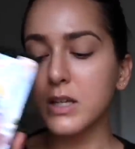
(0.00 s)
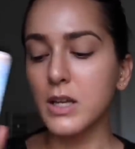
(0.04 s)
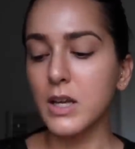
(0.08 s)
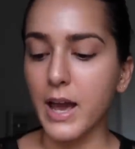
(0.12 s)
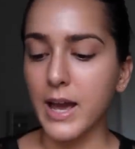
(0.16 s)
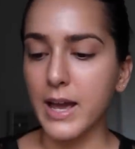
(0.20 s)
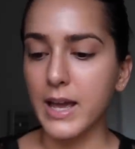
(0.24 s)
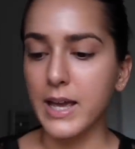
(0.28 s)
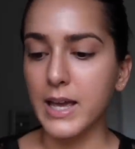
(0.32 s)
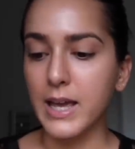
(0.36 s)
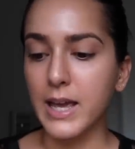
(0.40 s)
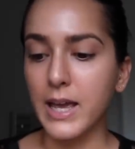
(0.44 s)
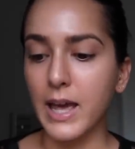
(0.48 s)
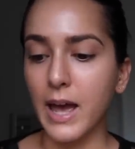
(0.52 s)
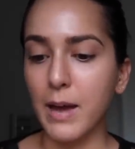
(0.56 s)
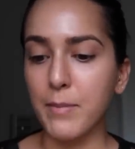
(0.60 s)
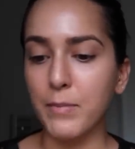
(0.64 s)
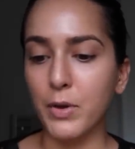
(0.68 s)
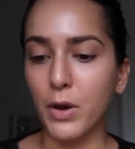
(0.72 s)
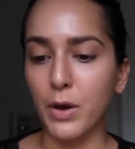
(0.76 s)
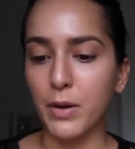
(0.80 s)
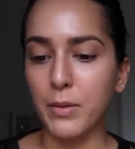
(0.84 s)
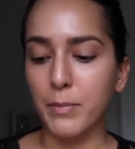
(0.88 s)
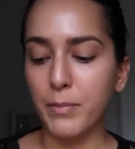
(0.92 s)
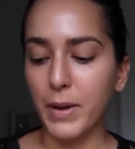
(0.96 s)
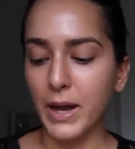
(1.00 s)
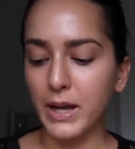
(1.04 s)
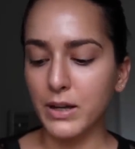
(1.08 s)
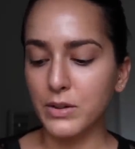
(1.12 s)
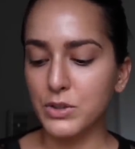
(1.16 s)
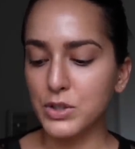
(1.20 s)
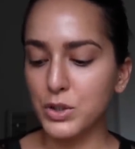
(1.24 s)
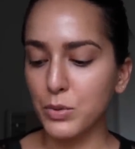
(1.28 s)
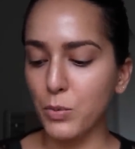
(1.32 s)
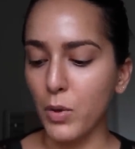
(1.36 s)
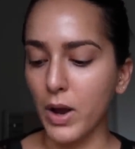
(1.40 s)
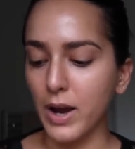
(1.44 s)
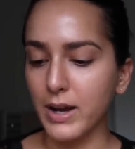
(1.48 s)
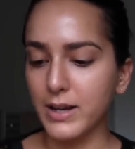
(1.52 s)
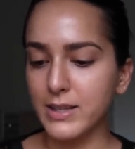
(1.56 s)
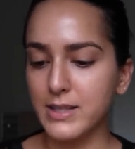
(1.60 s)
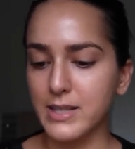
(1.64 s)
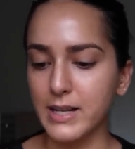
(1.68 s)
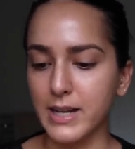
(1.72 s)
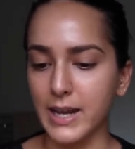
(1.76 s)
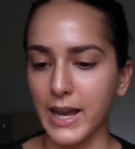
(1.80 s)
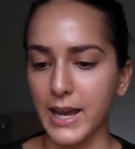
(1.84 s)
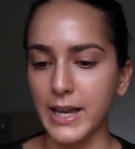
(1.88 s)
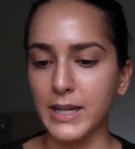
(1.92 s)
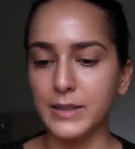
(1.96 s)
I am going back to work
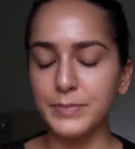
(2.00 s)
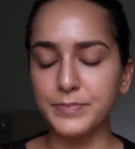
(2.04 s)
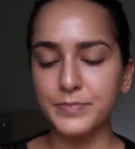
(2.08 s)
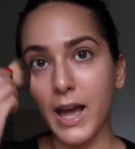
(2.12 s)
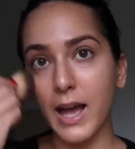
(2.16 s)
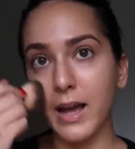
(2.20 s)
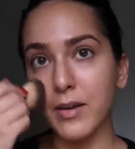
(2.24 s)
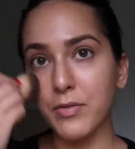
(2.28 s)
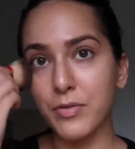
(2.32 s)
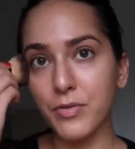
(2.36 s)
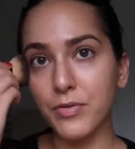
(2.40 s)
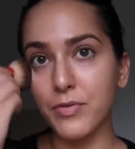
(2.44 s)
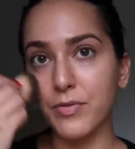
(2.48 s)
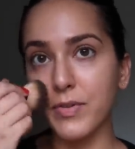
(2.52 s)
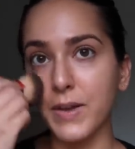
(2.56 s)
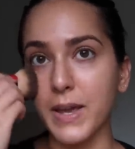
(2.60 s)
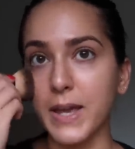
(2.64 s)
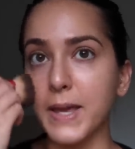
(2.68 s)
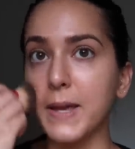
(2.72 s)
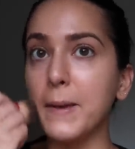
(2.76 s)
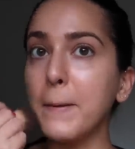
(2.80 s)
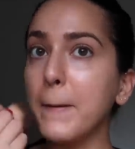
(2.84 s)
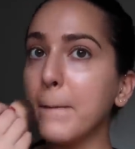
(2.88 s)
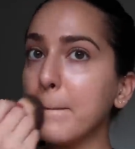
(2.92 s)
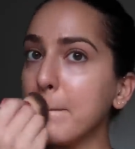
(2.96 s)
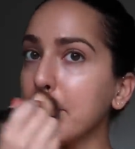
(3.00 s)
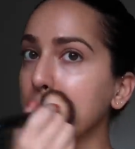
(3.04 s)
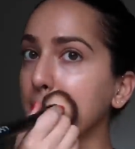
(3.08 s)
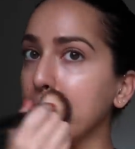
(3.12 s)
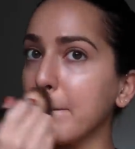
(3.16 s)
today at Fi.